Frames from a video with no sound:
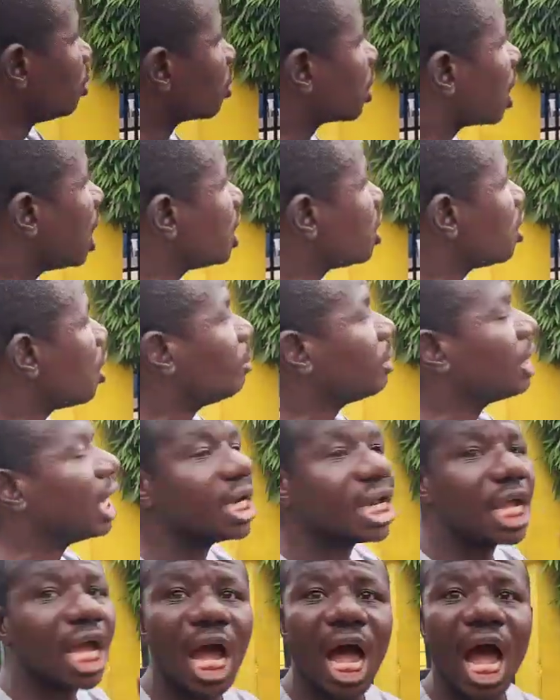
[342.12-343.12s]
uranium
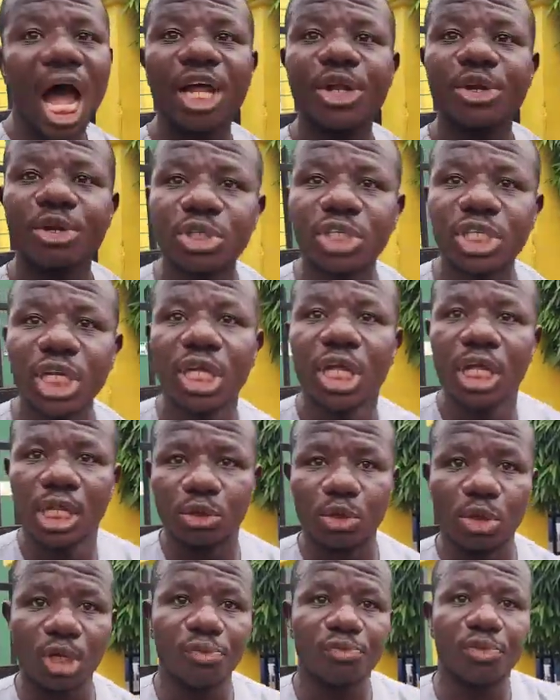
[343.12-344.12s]
that they are using
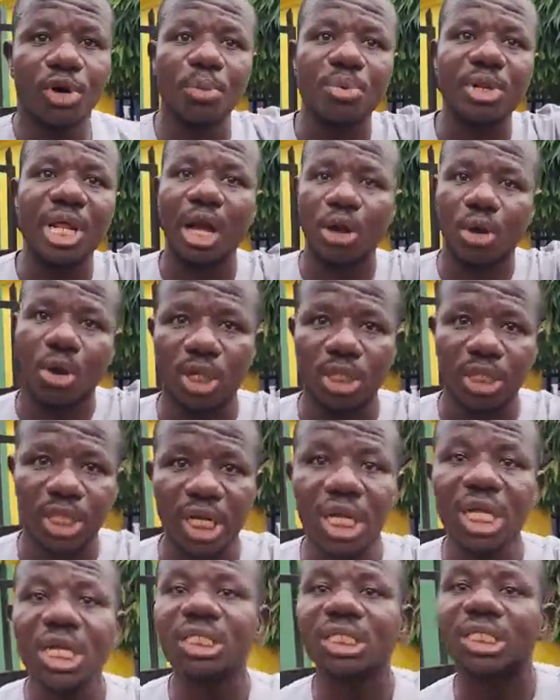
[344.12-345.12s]
to develop their
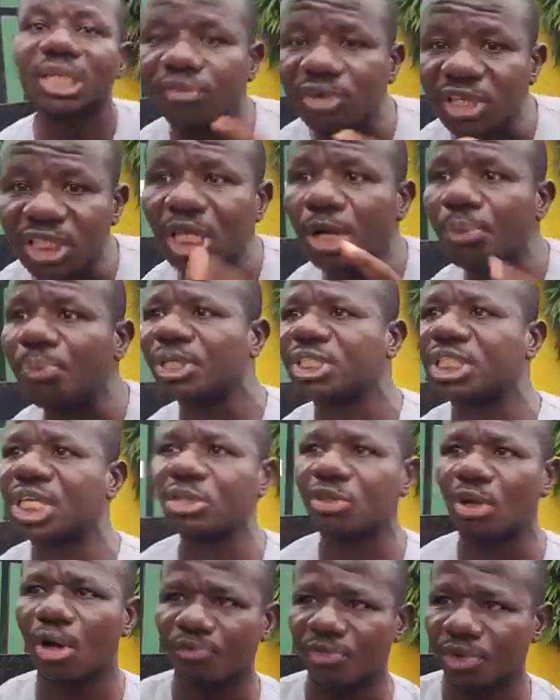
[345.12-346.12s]
country,
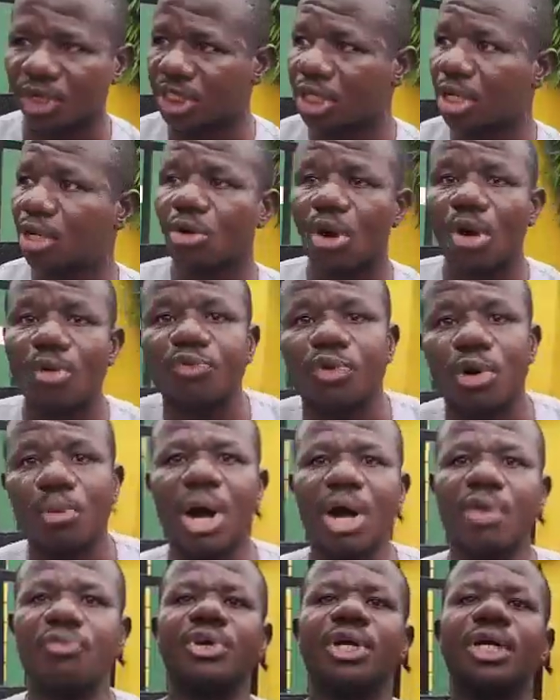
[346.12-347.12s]
70% of it come
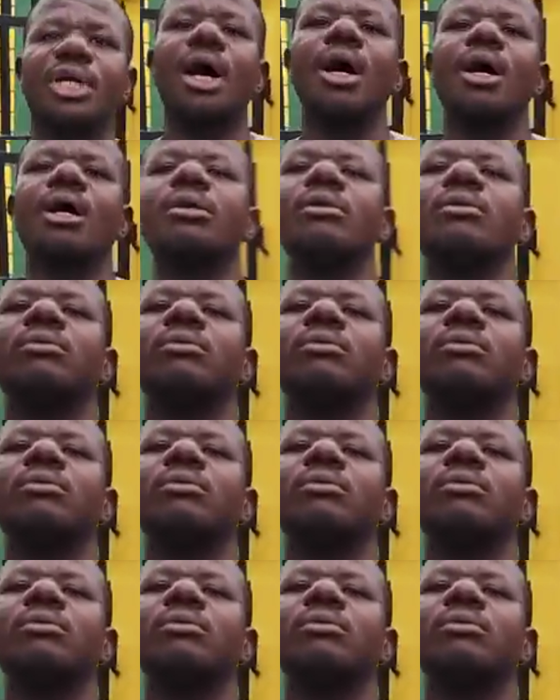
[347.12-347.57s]
from Africa.